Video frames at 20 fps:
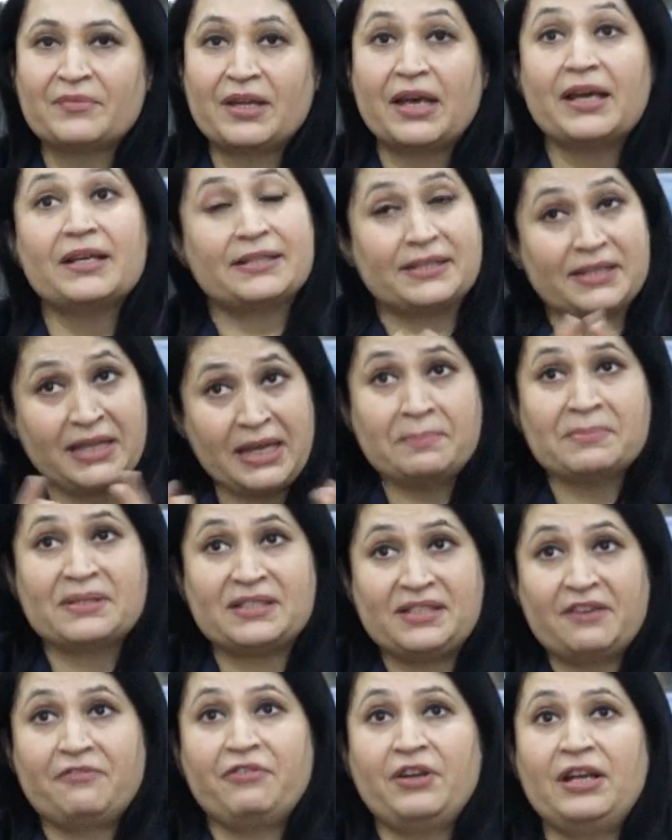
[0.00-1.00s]
It seems
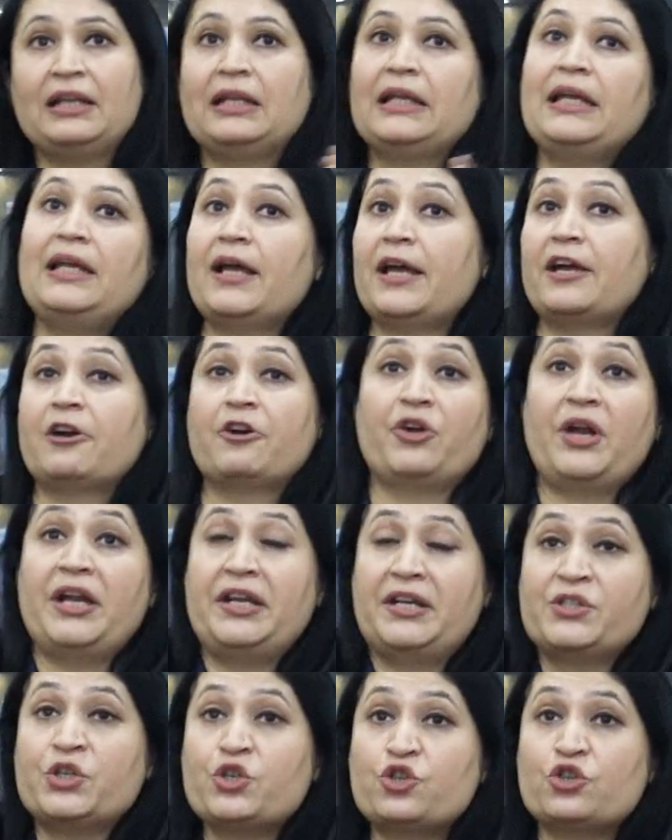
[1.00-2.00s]
definitely like a great
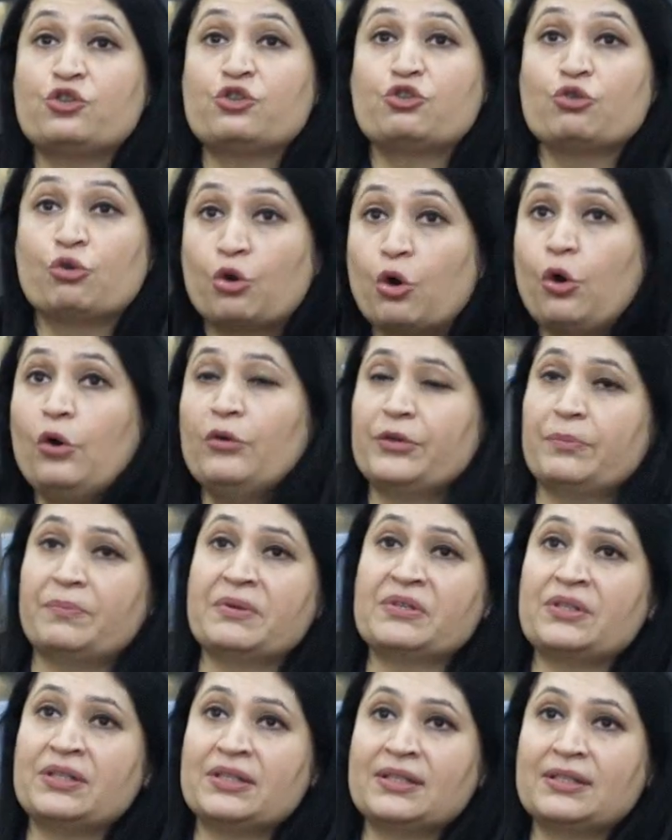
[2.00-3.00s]
decision to grow the
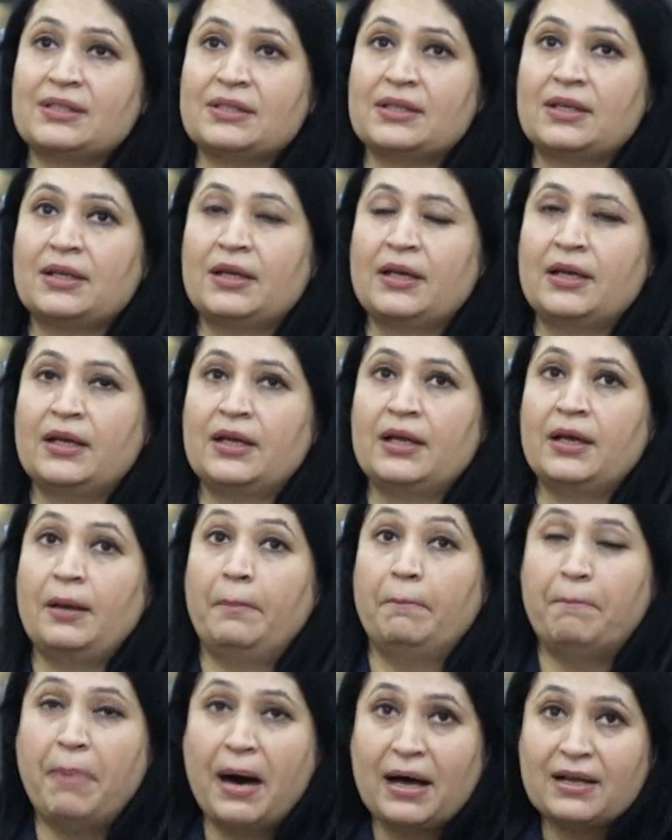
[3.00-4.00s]
business.
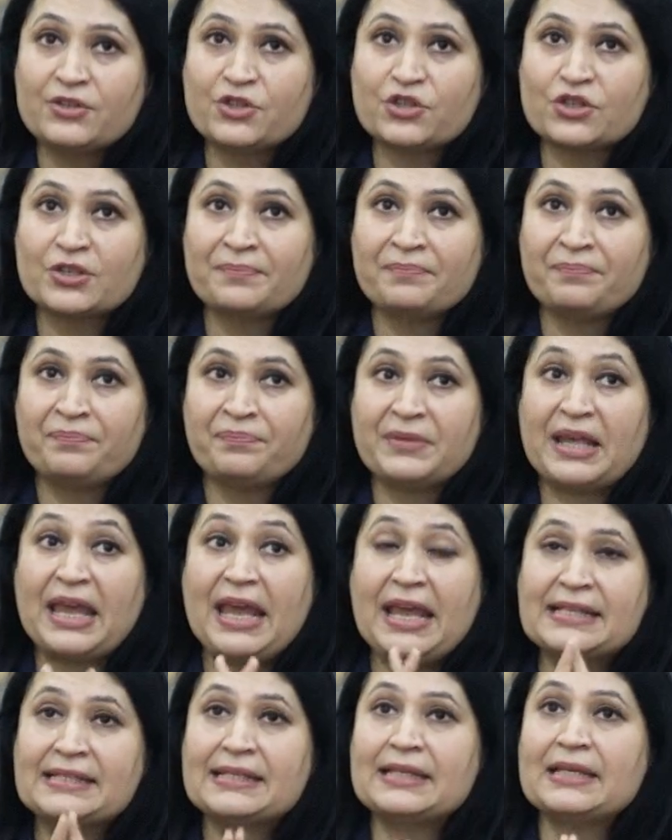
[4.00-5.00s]
But
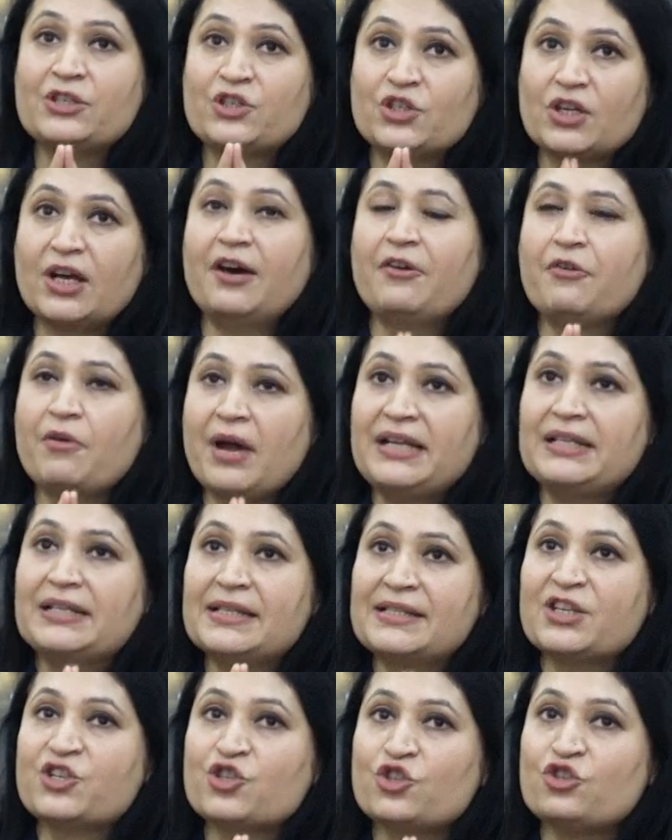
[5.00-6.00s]
is it a right
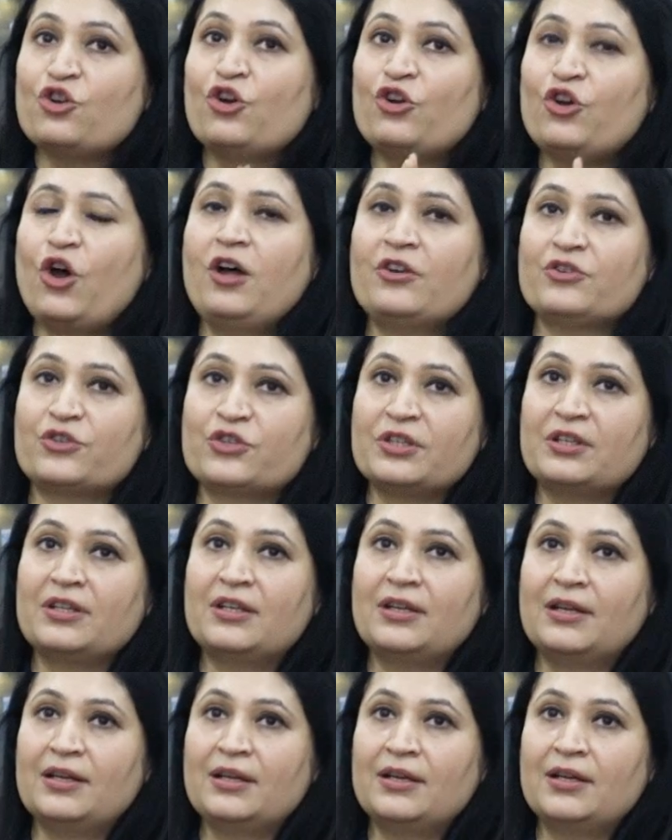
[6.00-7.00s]
decision or not?
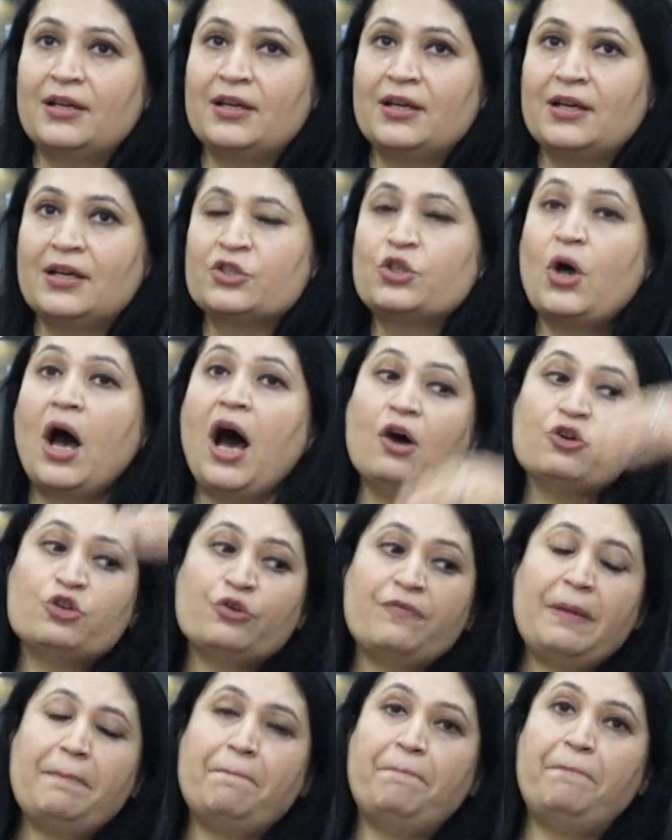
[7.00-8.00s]
So how do
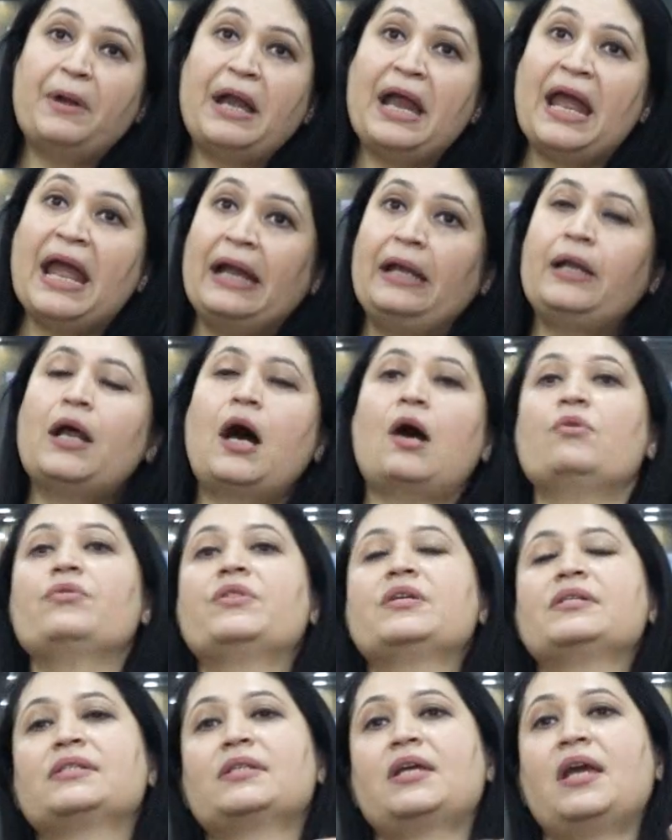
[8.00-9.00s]
we break down
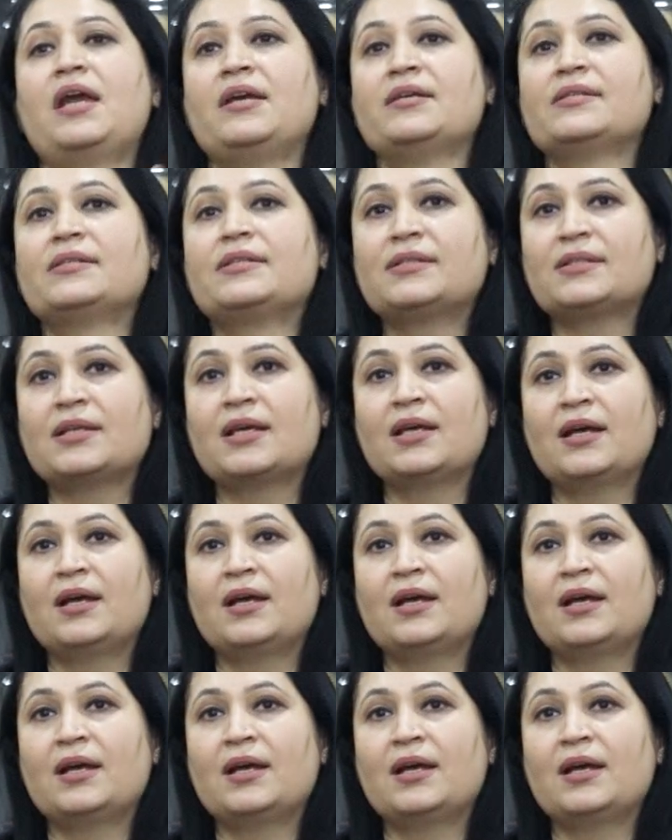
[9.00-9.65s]
this case?